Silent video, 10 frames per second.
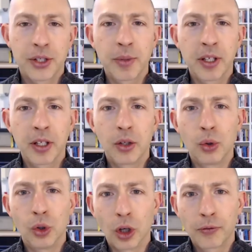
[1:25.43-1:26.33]
something that you
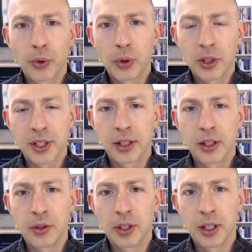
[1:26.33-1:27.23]
looked for, or something that
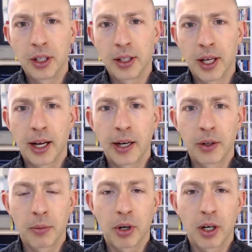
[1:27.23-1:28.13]
you did in that
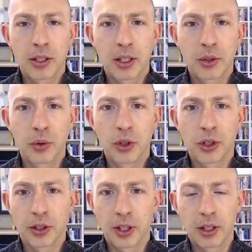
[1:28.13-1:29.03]
hiring process to
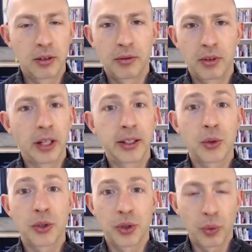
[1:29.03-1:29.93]
ensure that like this
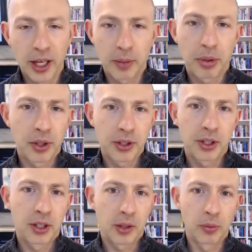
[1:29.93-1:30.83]
was the right
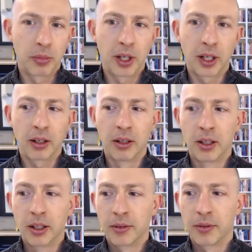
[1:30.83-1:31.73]
person, they would bring
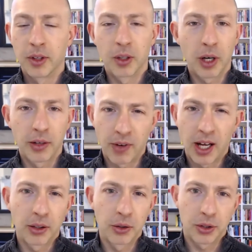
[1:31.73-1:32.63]
the right
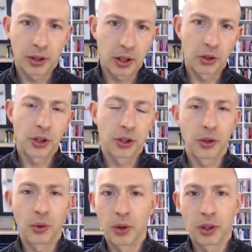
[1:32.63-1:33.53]
values or culture
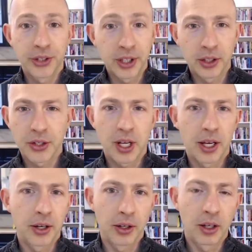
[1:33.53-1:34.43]
or skill
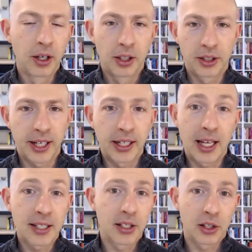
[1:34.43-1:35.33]
set, or just like any
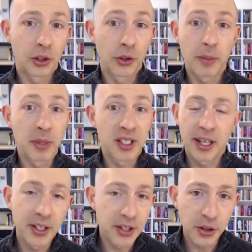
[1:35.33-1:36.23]
lessons learned or any
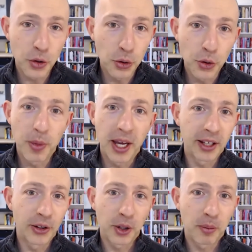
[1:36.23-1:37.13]
mistakes that you made
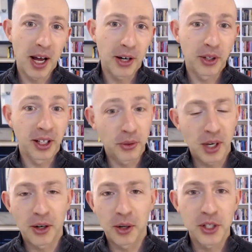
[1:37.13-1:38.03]
looking back going like,
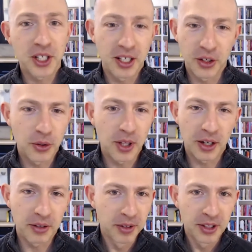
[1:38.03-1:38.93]
wow, I wish I didn't do
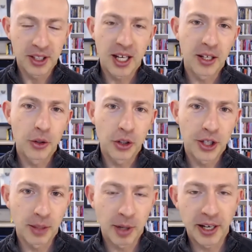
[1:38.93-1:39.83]
that? Just anything you could share
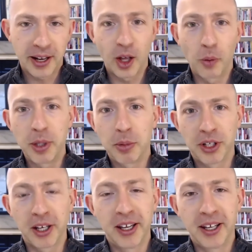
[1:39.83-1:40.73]
that might help people
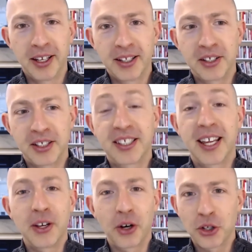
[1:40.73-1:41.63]
to
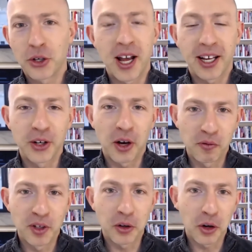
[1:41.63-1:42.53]
stay on track and not
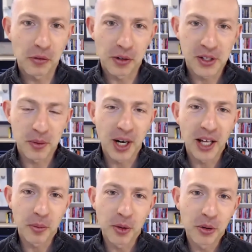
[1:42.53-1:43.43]
veer off on some
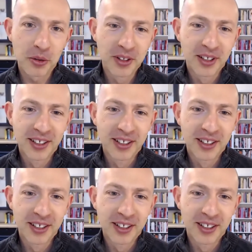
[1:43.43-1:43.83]
random road?